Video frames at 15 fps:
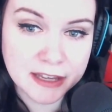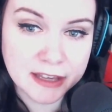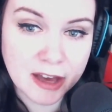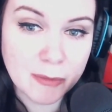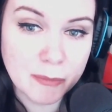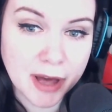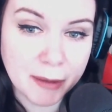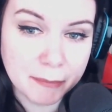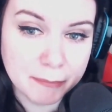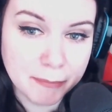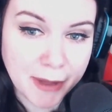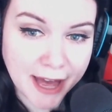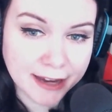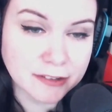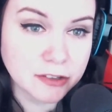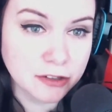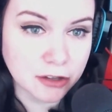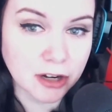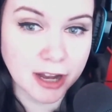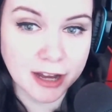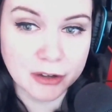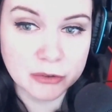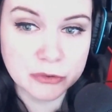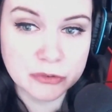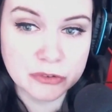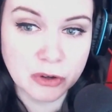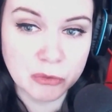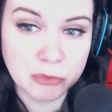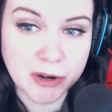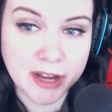they come back to their house
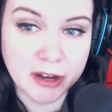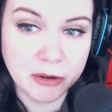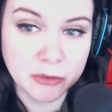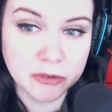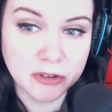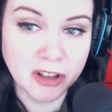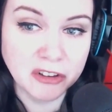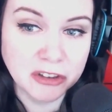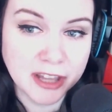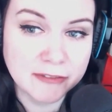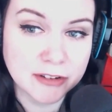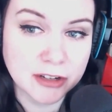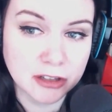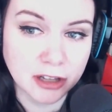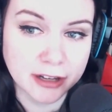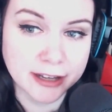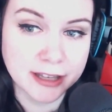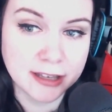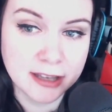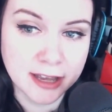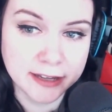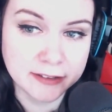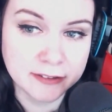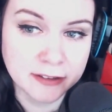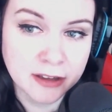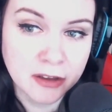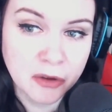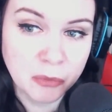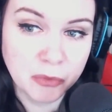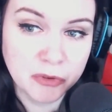around 11 o'clock at night,
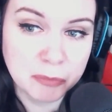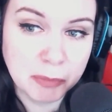with